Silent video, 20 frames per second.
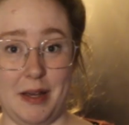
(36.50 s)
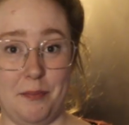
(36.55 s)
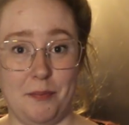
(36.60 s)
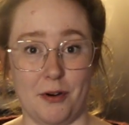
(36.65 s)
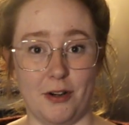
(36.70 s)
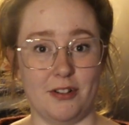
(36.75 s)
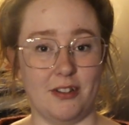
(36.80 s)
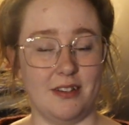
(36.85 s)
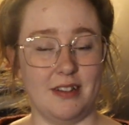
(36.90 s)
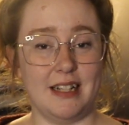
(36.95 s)

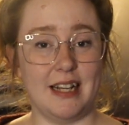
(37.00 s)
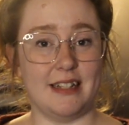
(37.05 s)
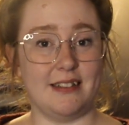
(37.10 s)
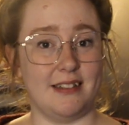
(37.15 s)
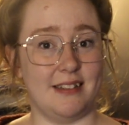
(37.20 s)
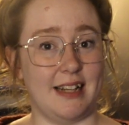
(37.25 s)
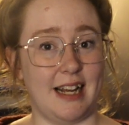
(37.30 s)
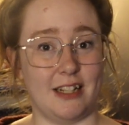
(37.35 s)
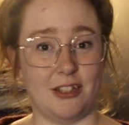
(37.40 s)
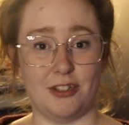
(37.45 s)
personally, I
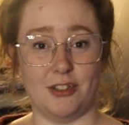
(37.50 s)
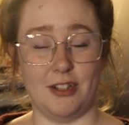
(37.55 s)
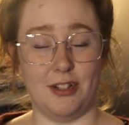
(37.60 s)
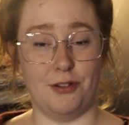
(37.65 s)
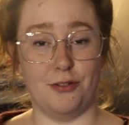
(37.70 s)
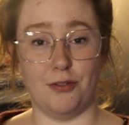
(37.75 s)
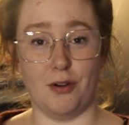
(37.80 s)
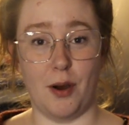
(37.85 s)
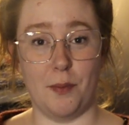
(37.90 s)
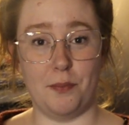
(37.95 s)
didn't actually
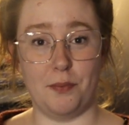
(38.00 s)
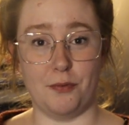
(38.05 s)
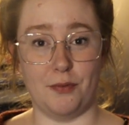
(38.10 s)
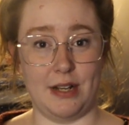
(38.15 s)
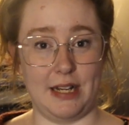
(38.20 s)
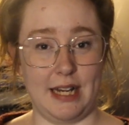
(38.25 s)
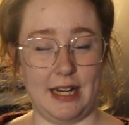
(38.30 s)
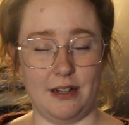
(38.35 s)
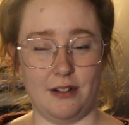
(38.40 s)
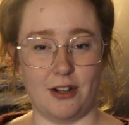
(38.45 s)
grow up
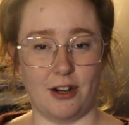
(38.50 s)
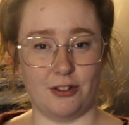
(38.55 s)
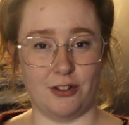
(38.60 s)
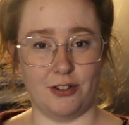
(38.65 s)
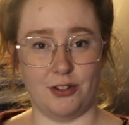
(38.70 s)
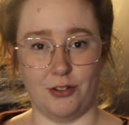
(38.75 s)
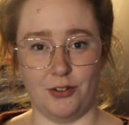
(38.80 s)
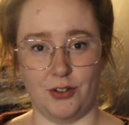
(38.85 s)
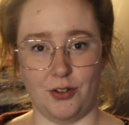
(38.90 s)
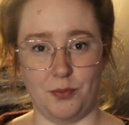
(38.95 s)
reading Dr. Seuss's